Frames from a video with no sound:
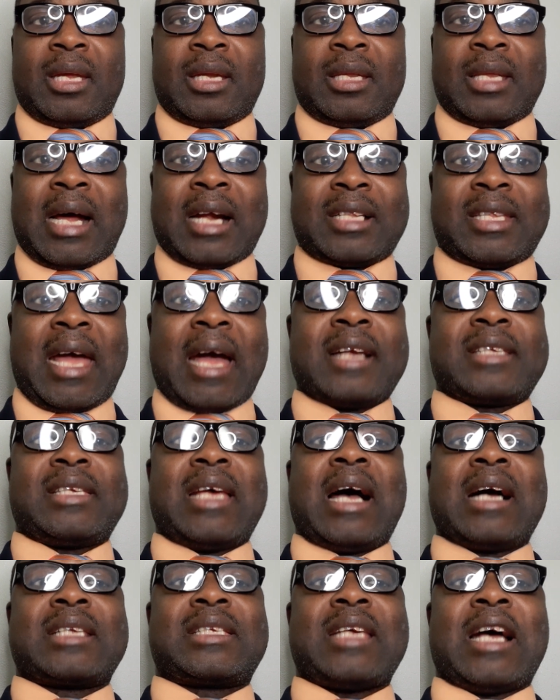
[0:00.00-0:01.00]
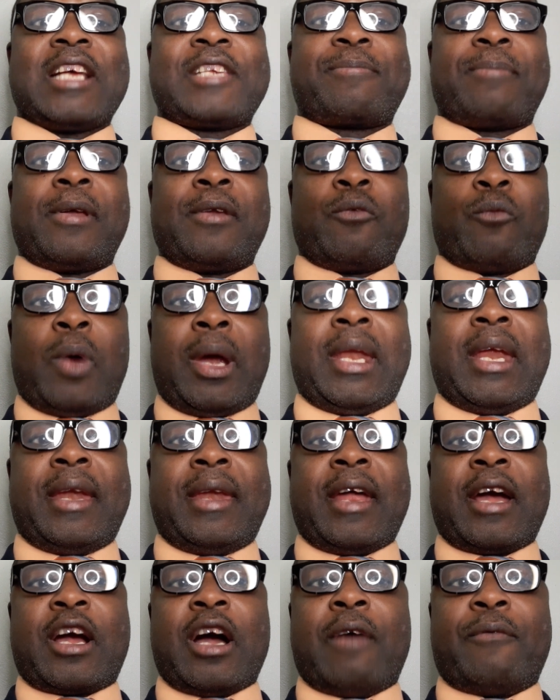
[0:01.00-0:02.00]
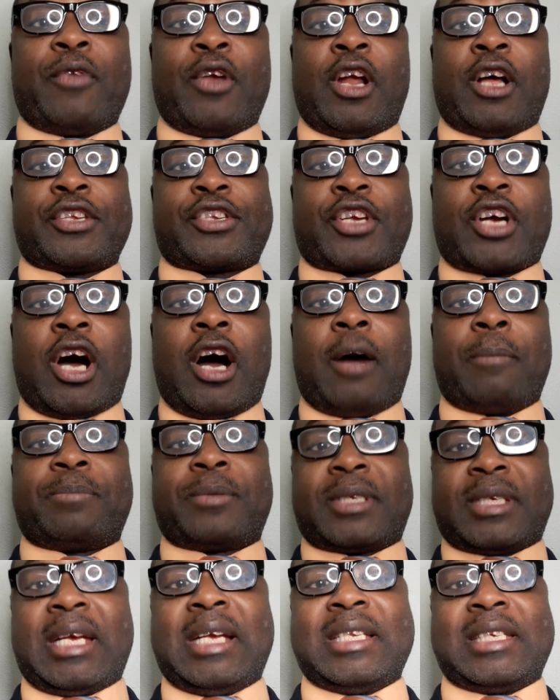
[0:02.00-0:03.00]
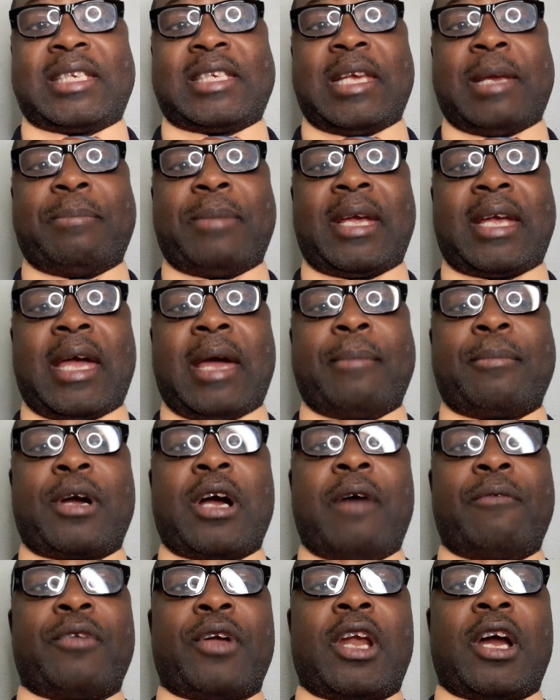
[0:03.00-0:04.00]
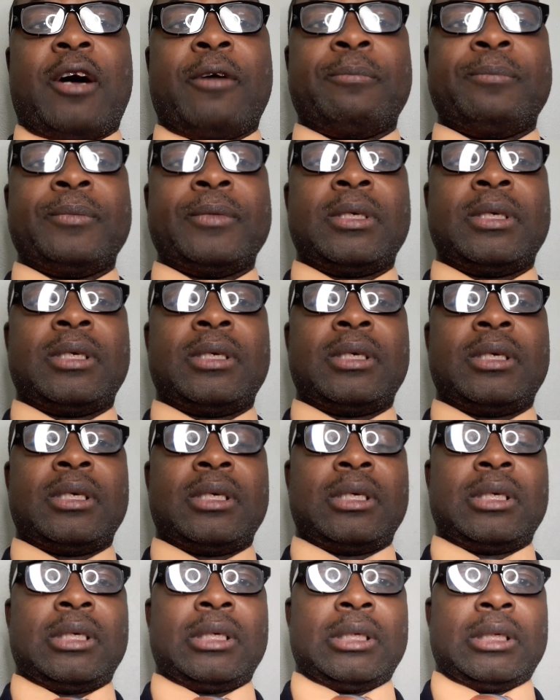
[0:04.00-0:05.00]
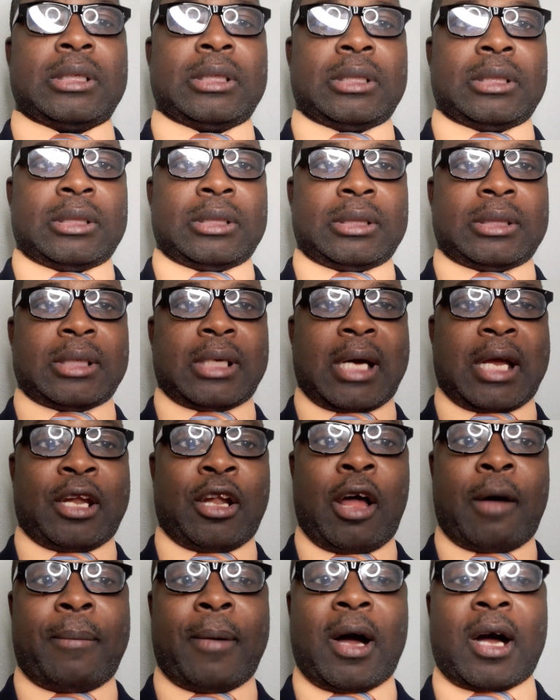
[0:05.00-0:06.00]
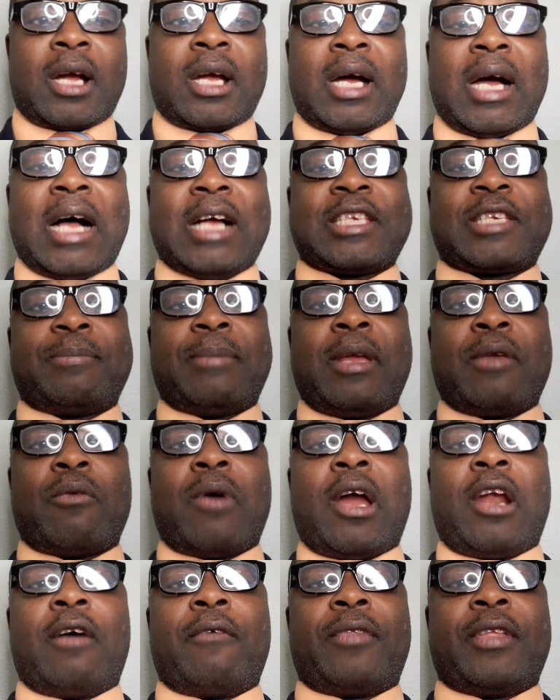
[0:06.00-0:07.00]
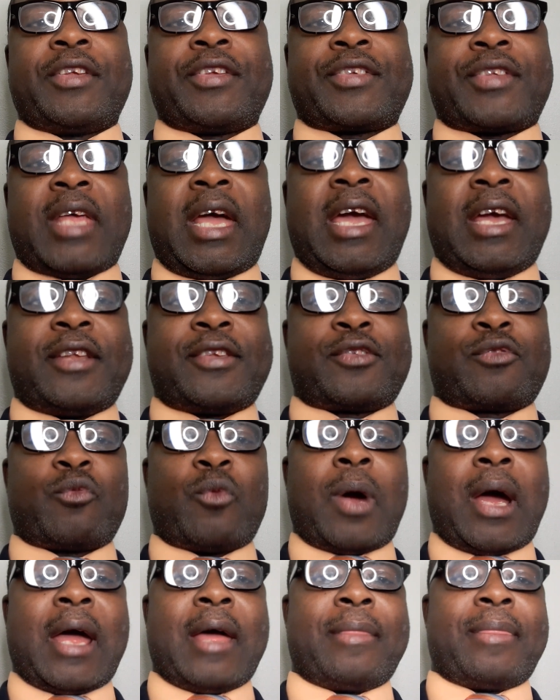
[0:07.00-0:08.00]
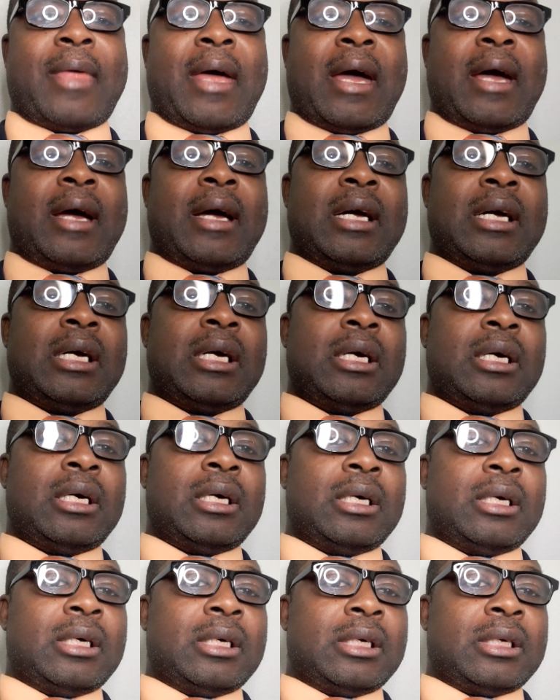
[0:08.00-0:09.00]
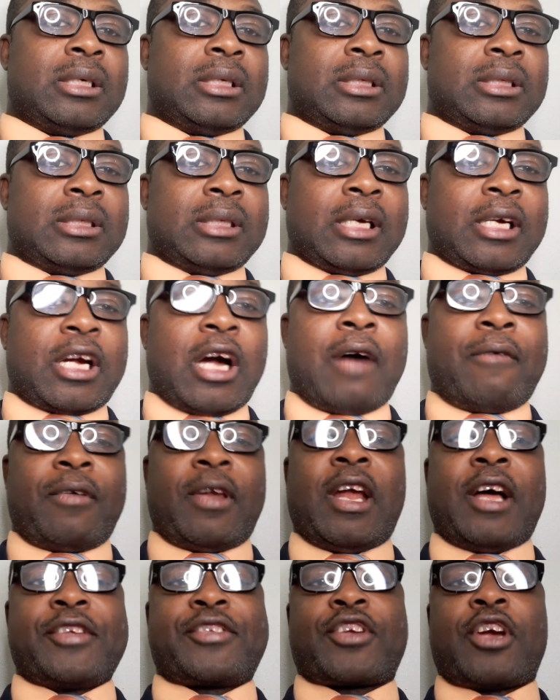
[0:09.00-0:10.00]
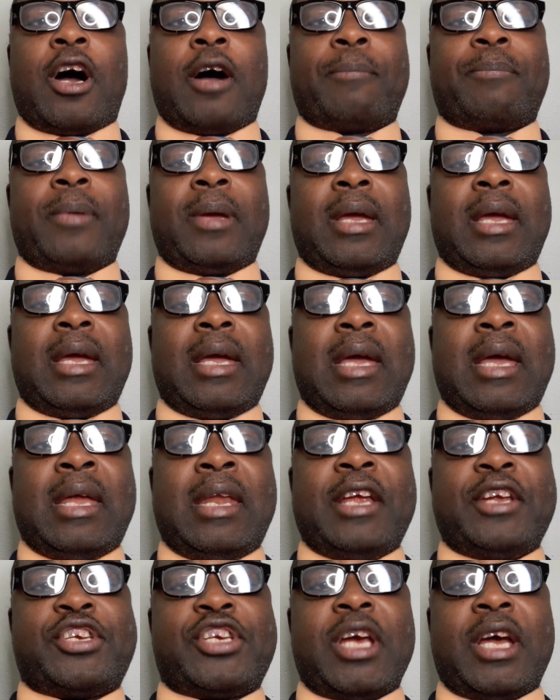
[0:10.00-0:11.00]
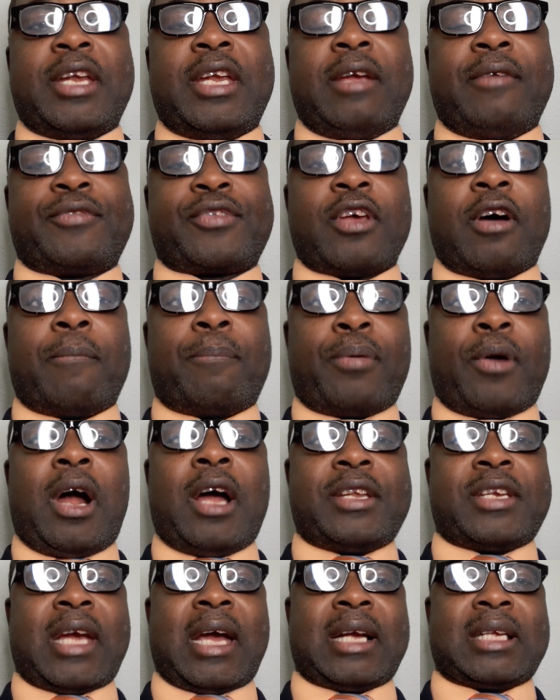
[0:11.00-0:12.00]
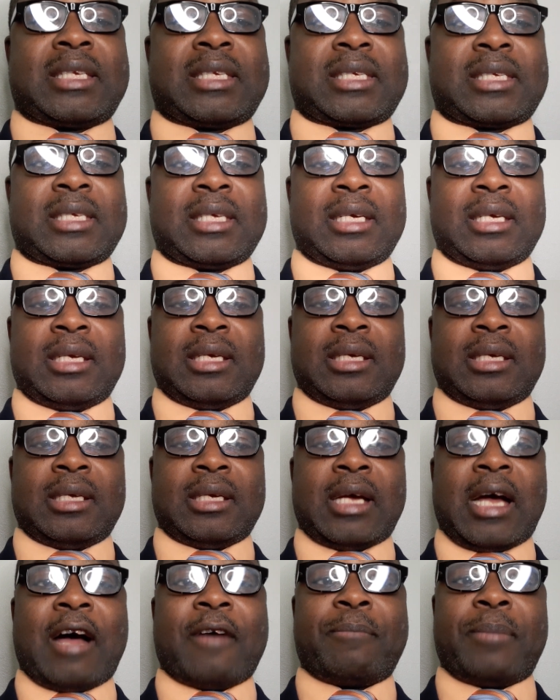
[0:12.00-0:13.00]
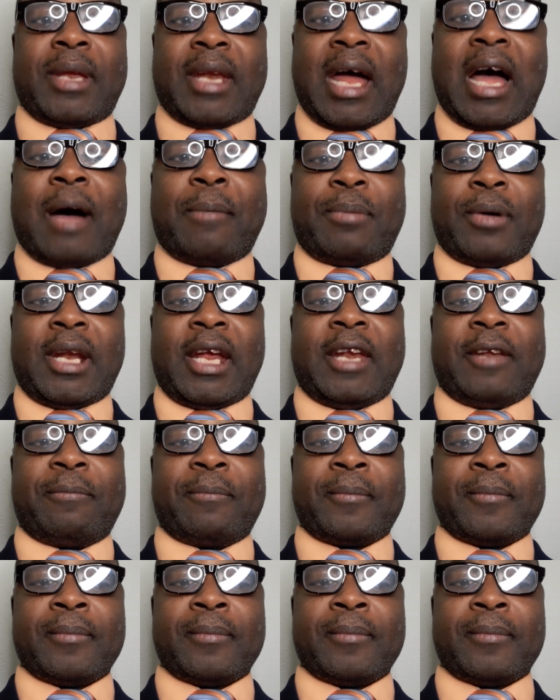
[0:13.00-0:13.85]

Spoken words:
that Texas has been winning the governor's cup since he became governor. And Lubbock has been one of the states where the governor's cup initiatives or projects have been happening.